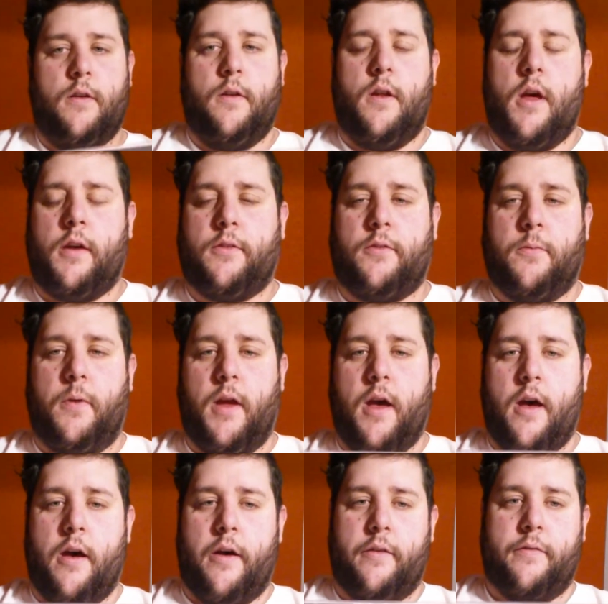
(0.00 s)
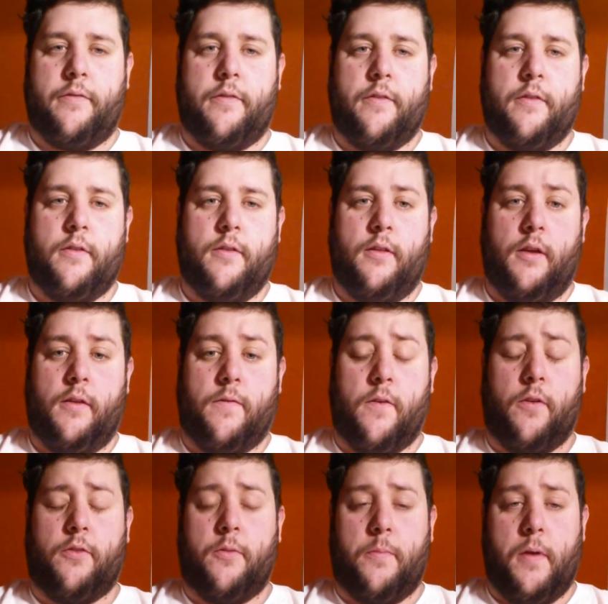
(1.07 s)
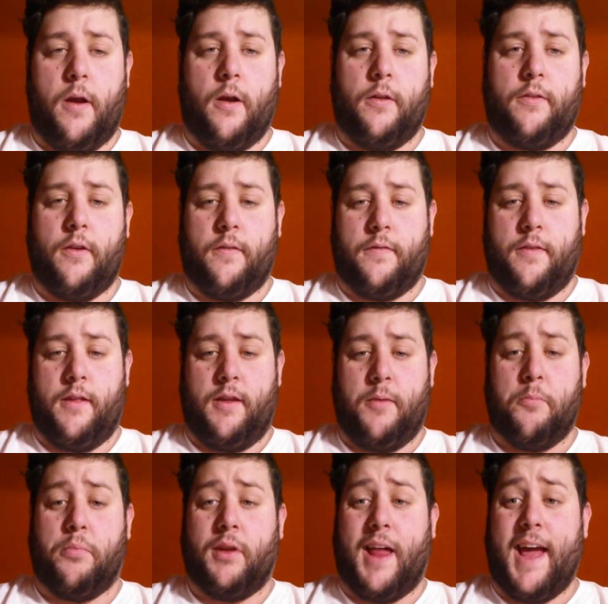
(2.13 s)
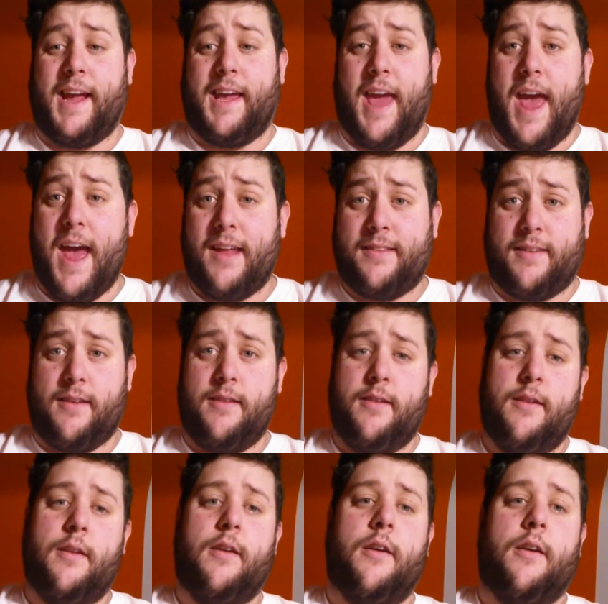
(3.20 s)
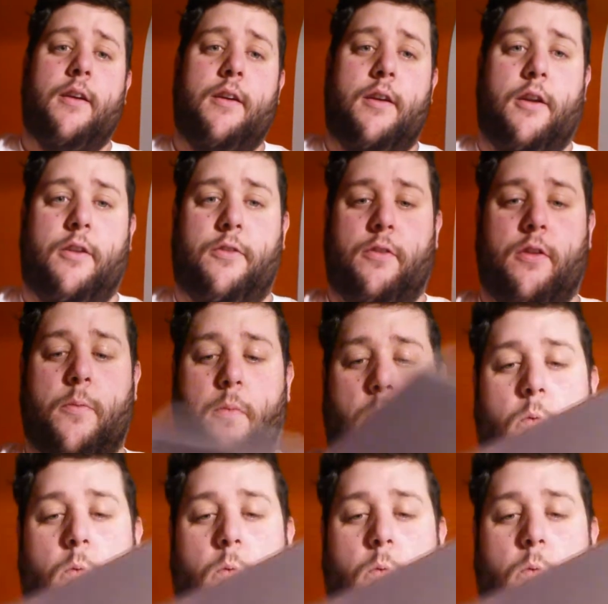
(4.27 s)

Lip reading: Next, we have the first appearance of the Black Cat, issue number